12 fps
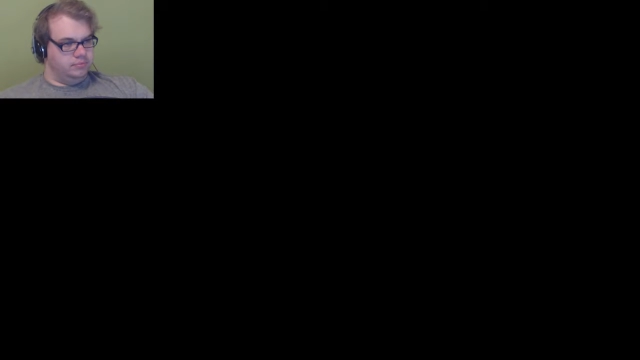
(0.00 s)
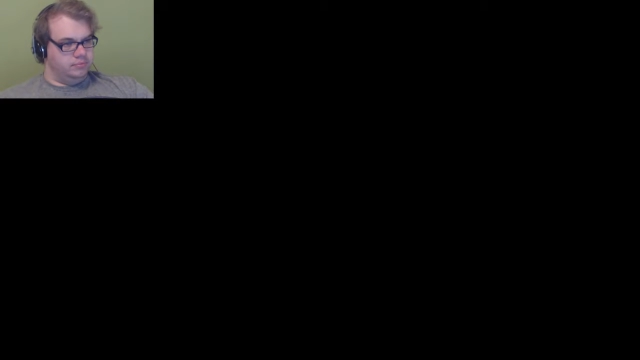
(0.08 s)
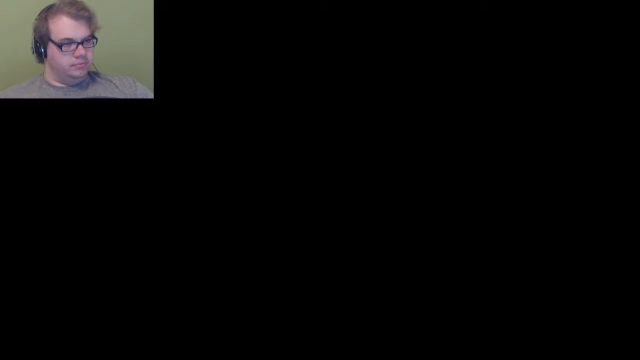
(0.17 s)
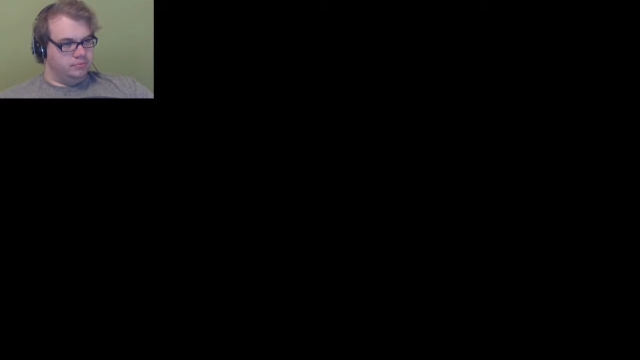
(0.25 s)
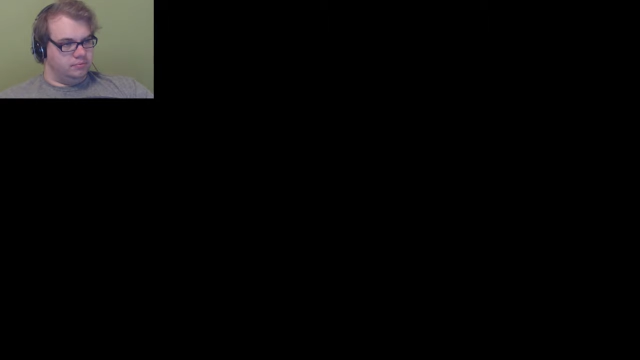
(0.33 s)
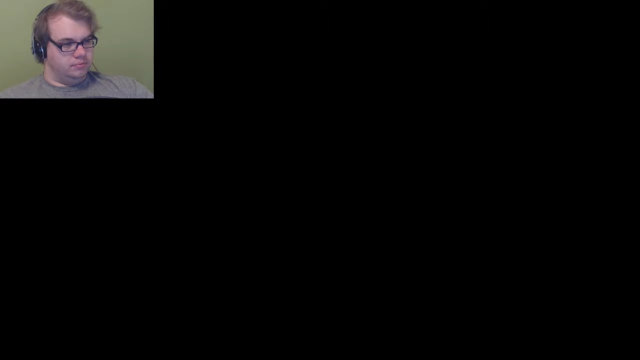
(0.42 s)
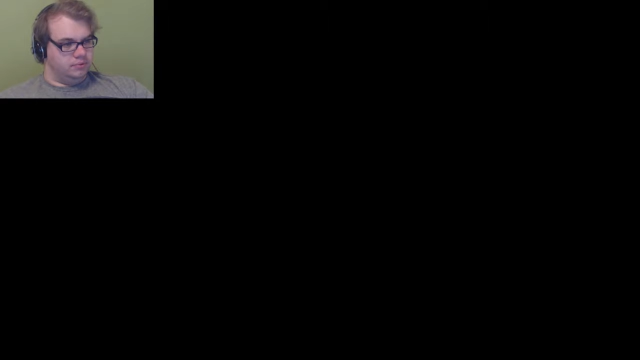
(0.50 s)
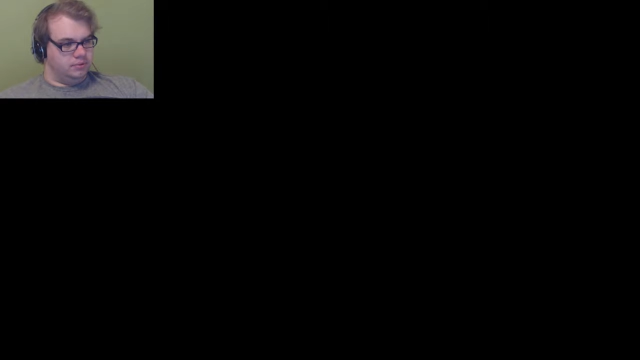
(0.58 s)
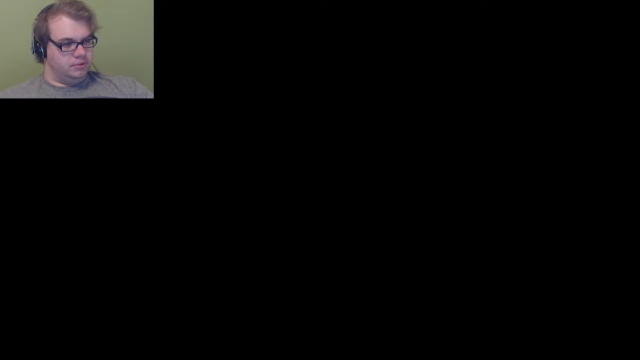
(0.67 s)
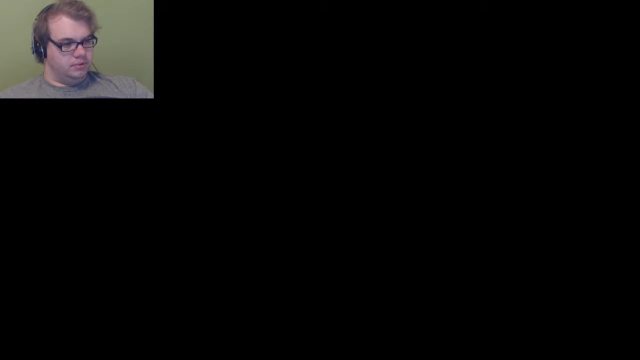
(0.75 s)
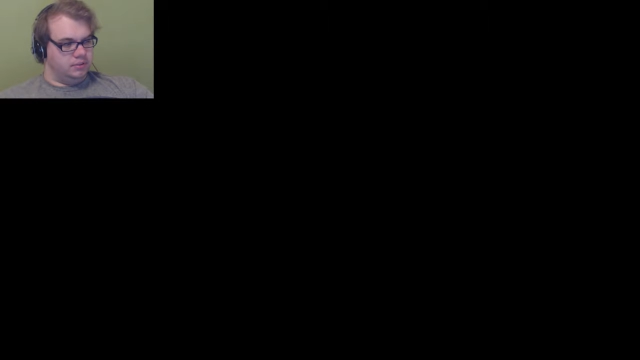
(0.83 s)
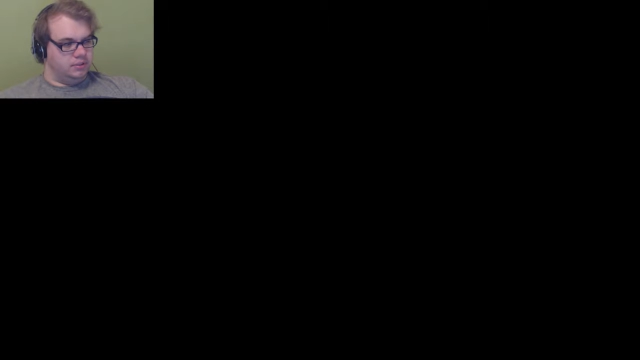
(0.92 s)

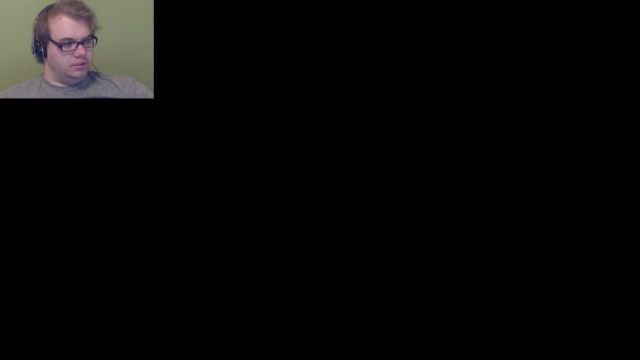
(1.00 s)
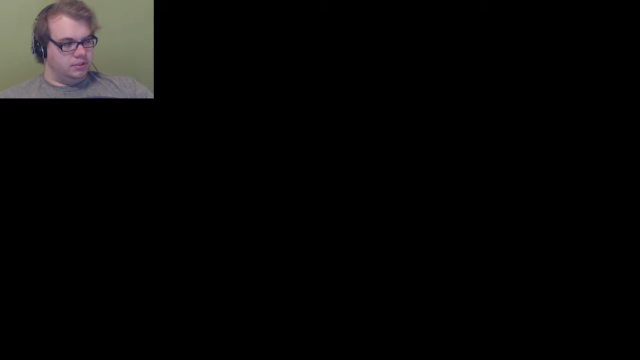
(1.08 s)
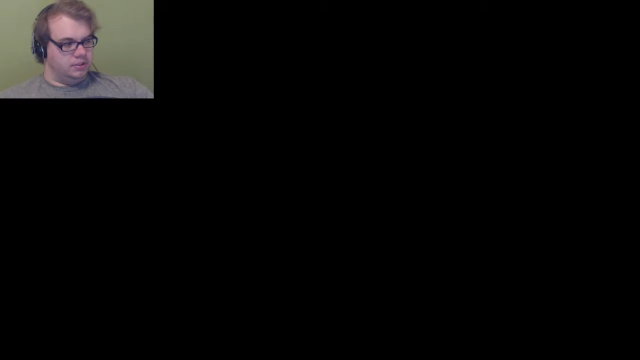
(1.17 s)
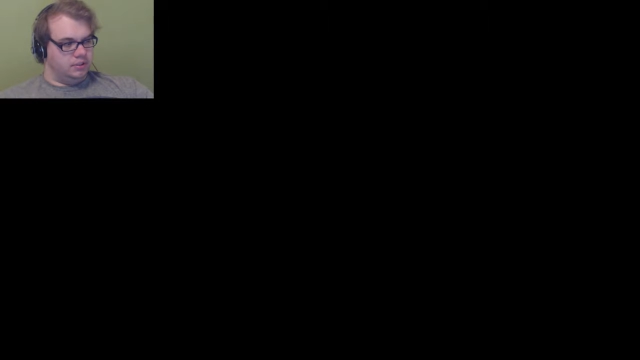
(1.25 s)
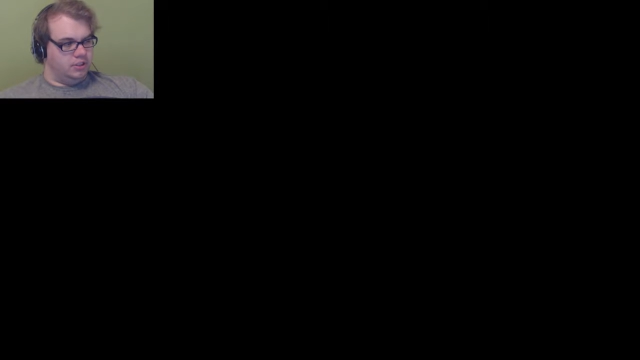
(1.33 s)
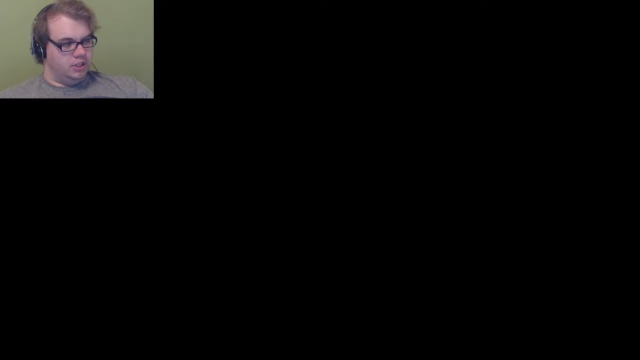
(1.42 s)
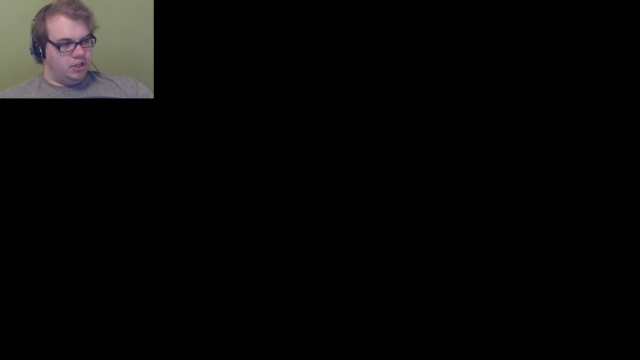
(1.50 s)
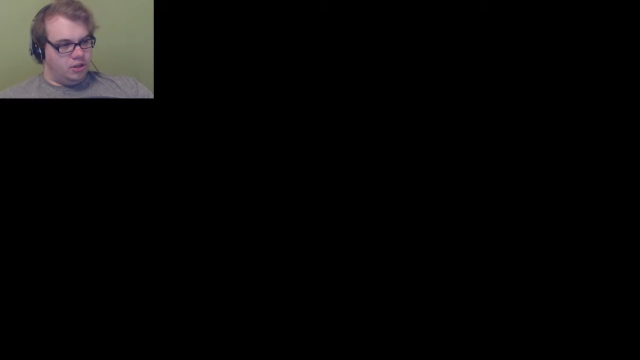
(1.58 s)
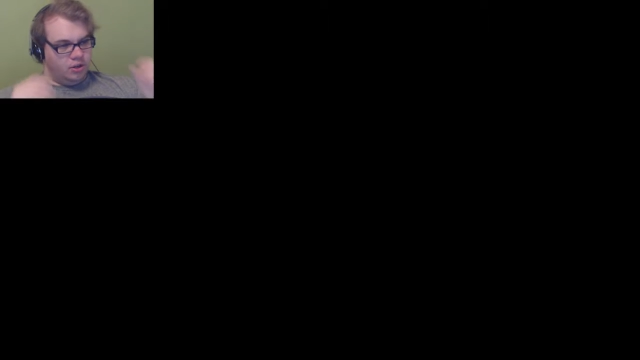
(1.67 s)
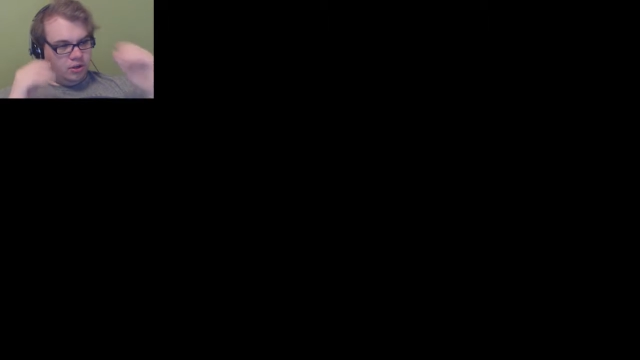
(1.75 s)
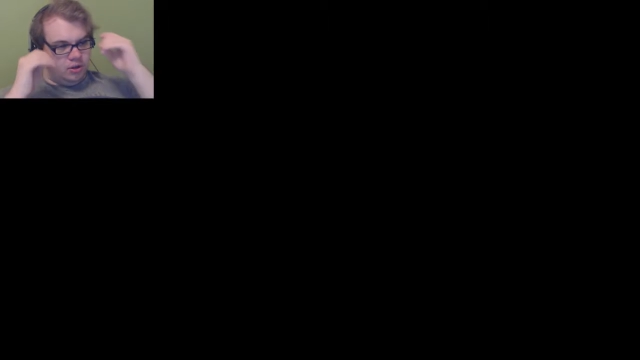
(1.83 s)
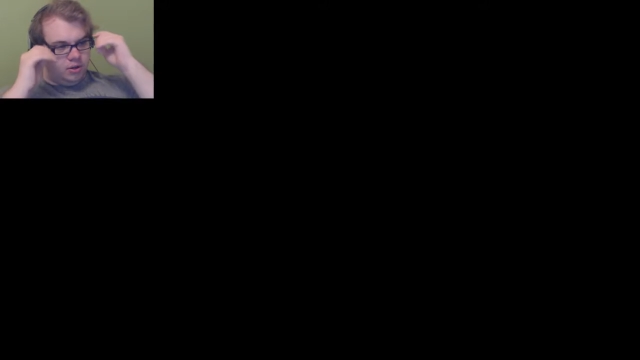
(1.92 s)

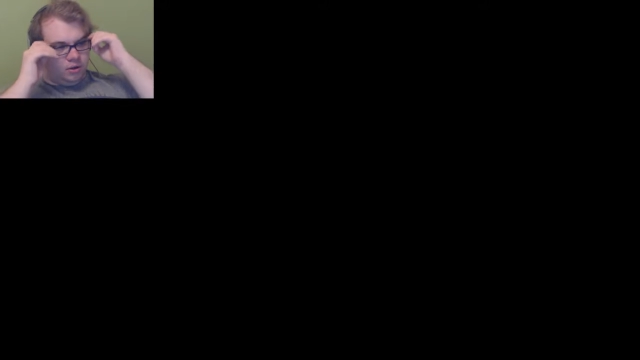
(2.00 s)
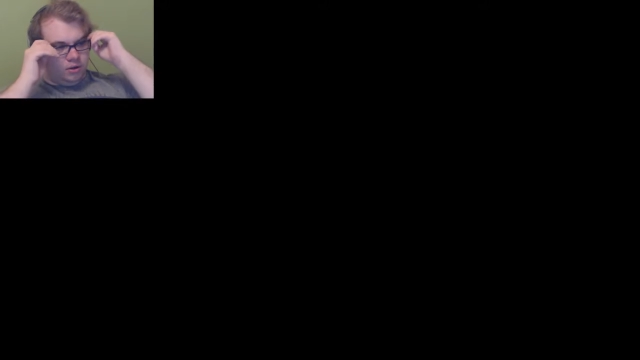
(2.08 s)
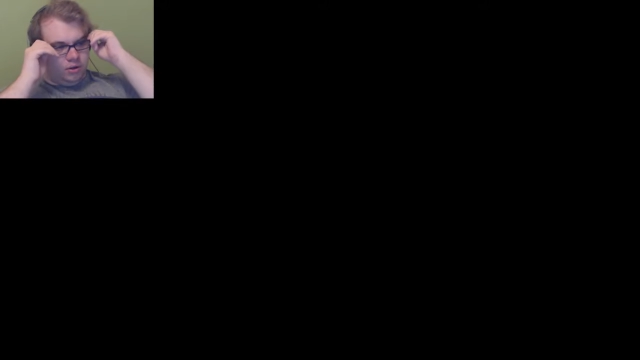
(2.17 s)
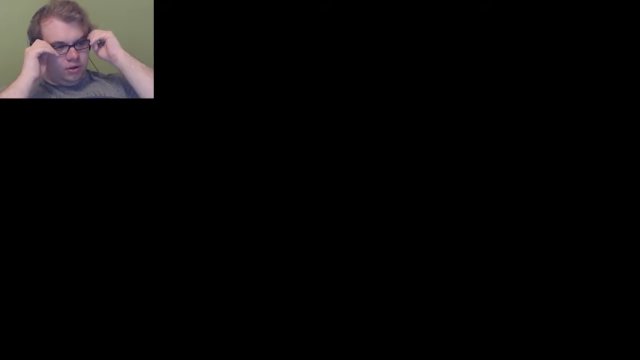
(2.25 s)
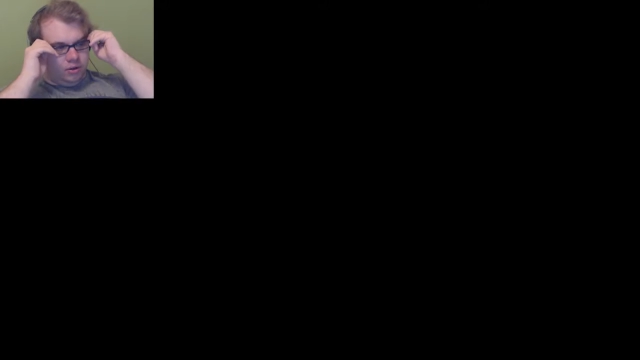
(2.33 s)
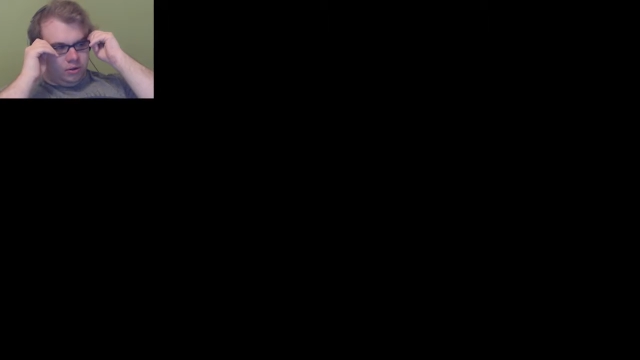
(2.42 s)
Nobody speaks.